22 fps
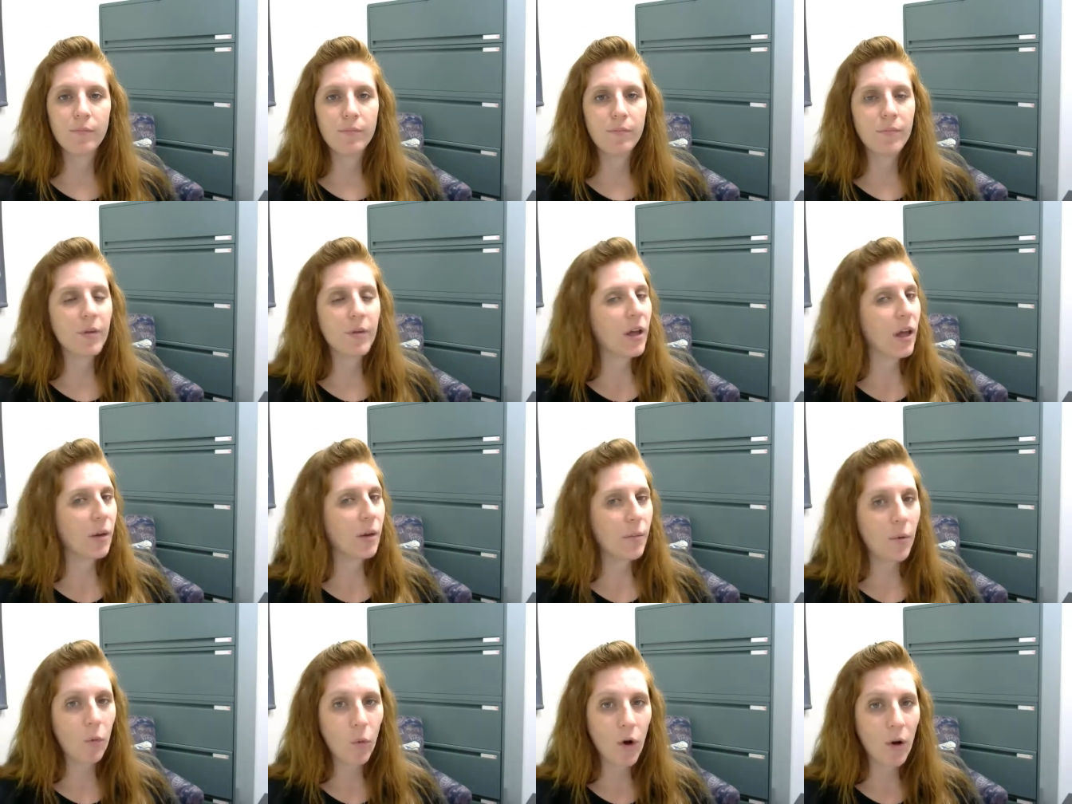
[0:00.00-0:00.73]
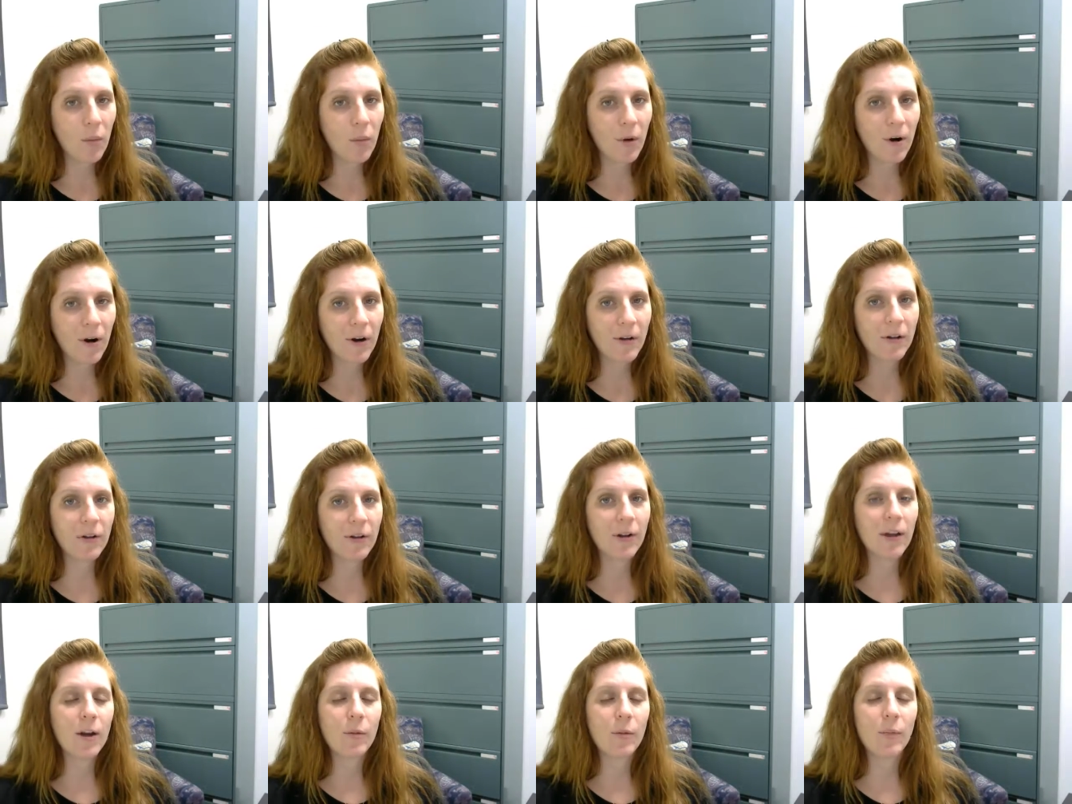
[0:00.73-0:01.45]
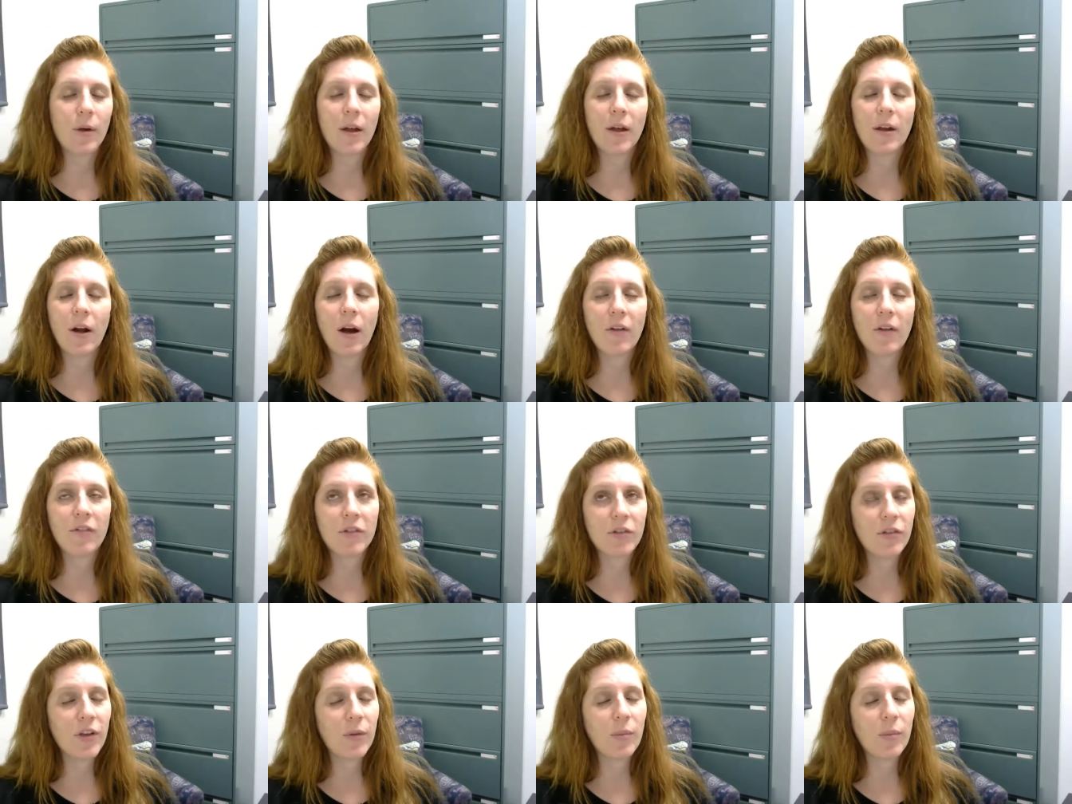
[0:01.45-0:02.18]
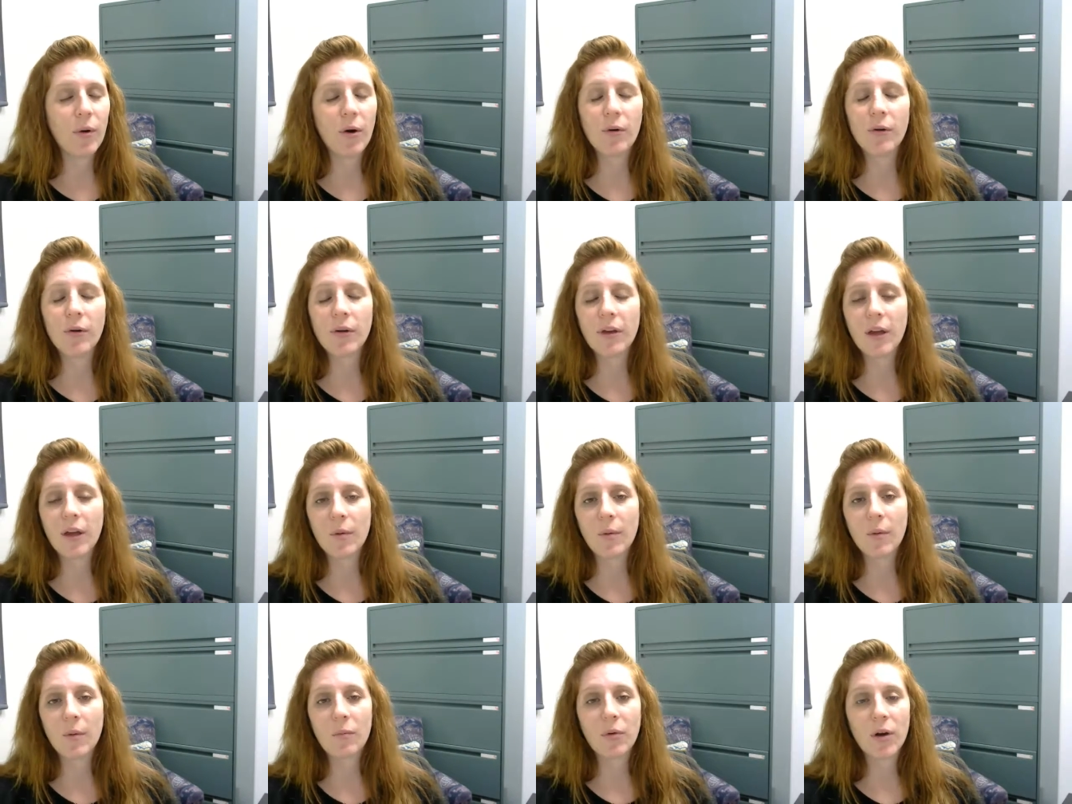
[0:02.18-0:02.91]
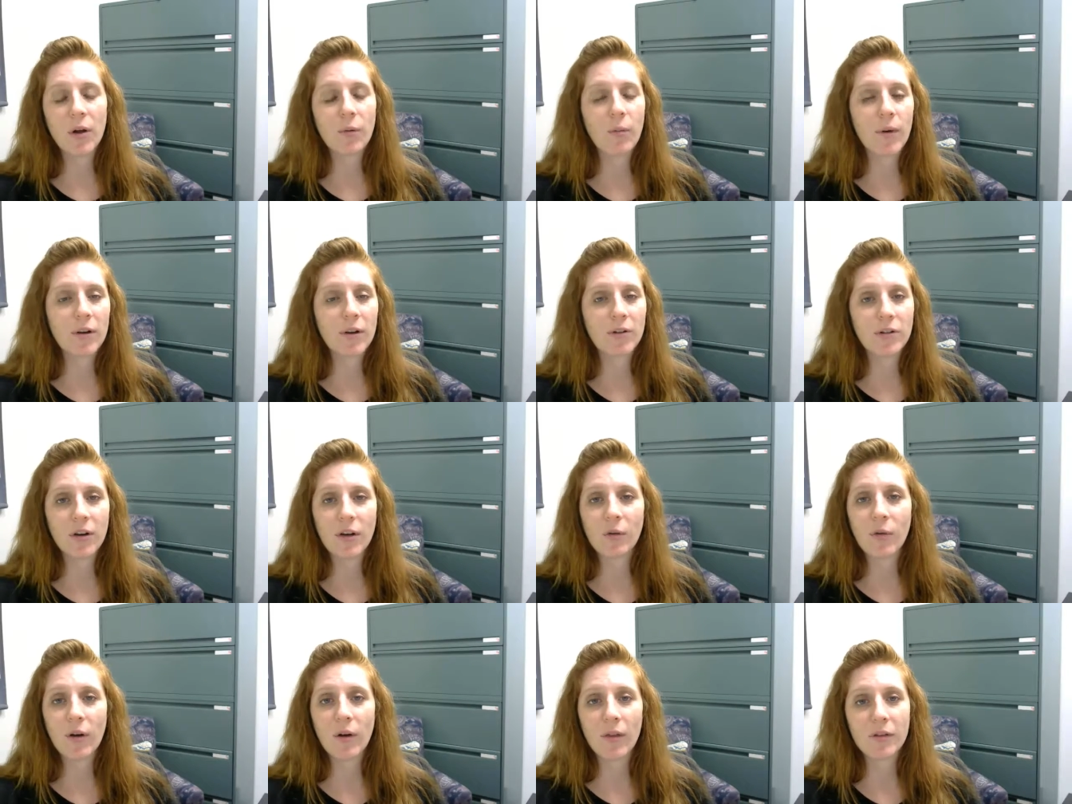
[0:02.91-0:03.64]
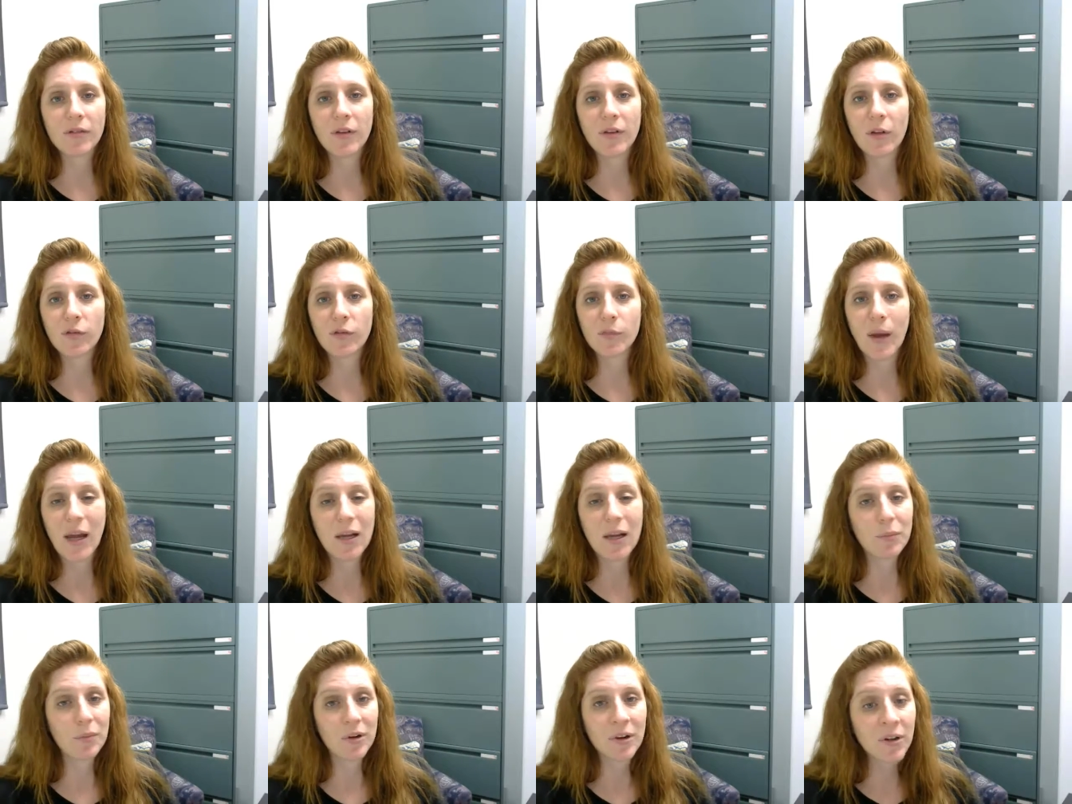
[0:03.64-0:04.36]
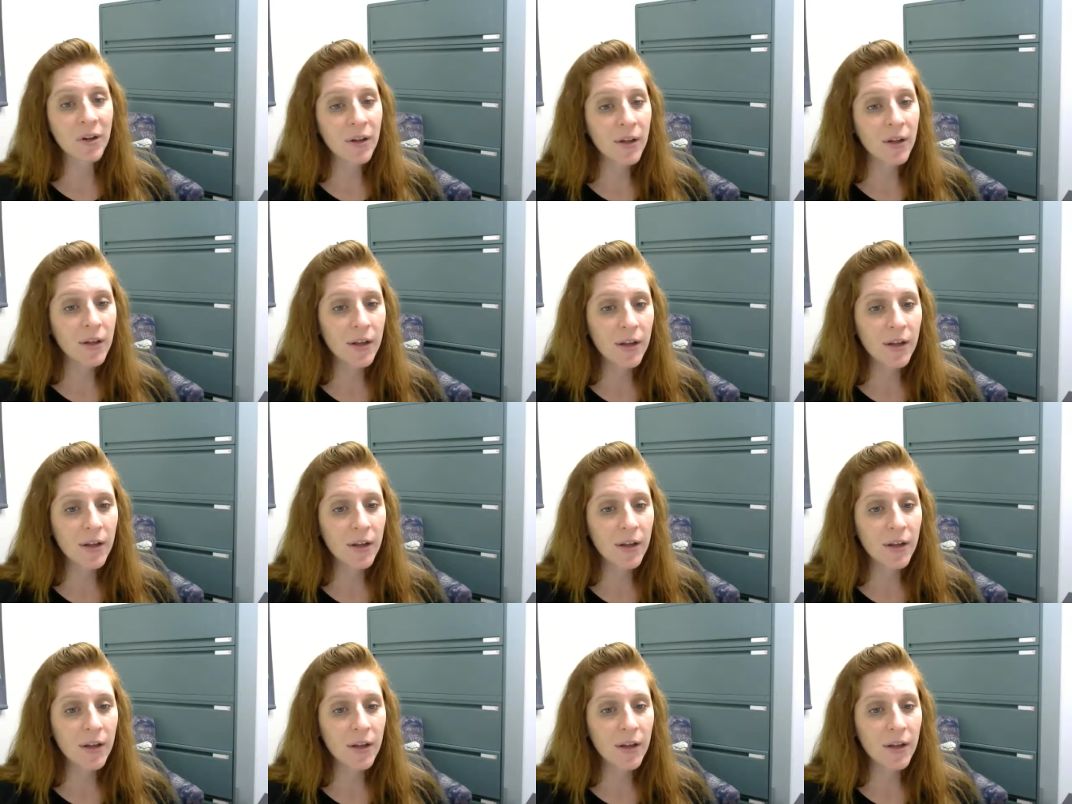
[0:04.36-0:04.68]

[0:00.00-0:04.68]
You can get them at Walmart, you can get them at Office Depot, you can get them at pretty much anywhere that sells paper.